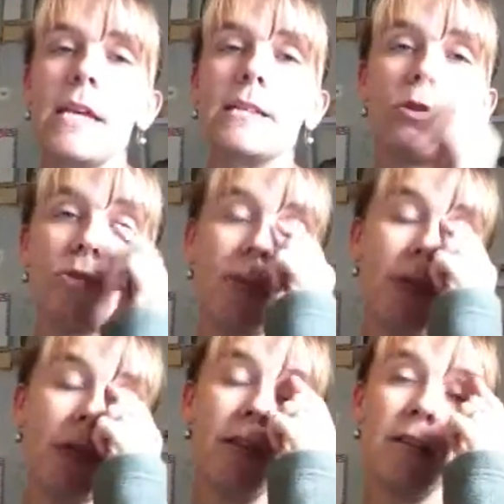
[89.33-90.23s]
So
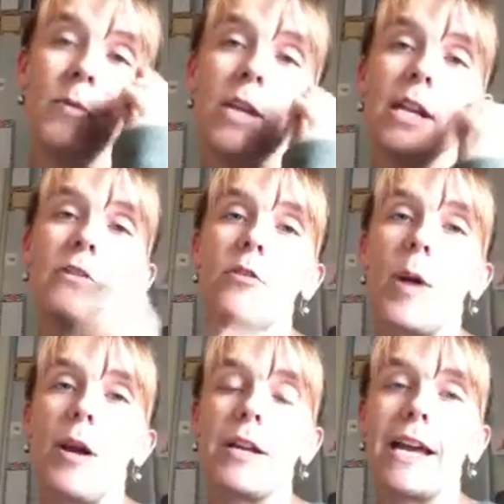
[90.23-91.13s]
typically at the beginning of the
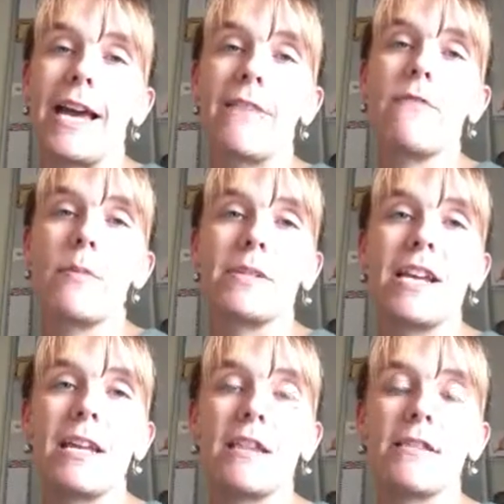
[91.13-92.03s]
party, I have them
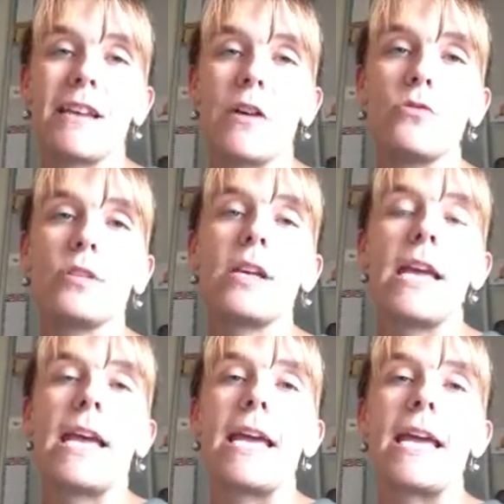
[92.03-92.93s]
take this out
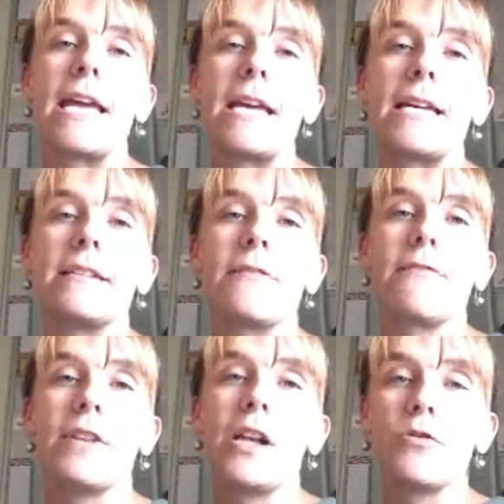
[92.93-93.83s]
and
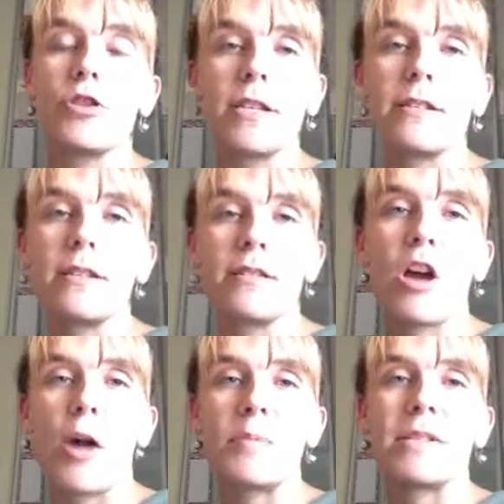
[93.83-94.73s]
fill out just the
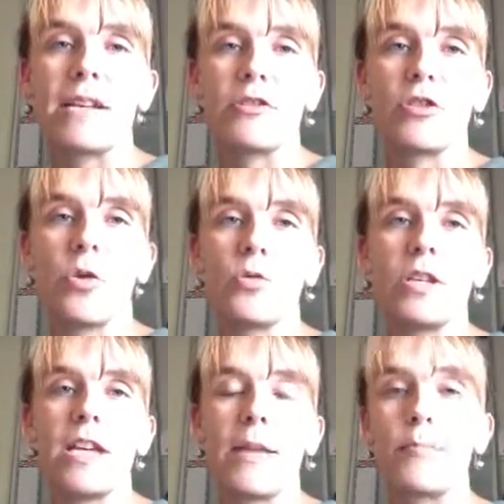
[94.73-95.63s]
top section
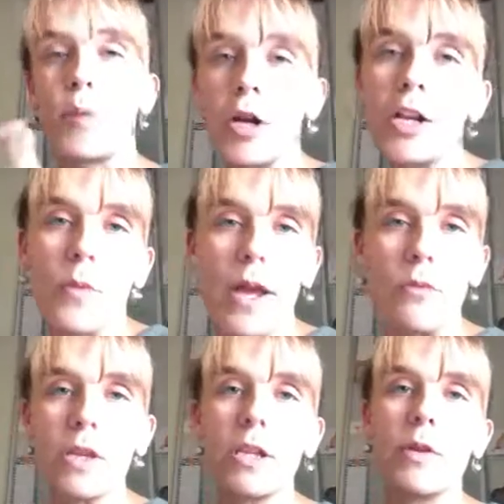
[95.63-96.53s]
only and put it away
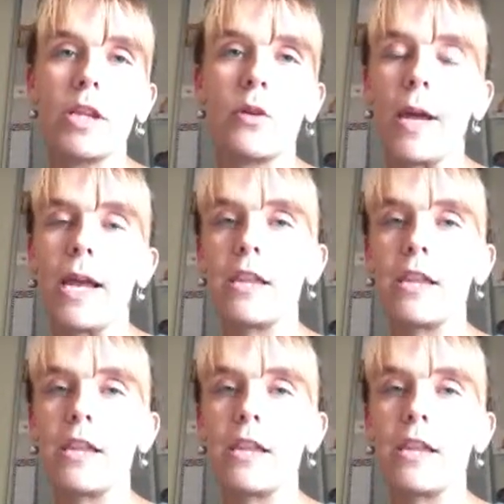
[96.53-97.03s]
really, really quick.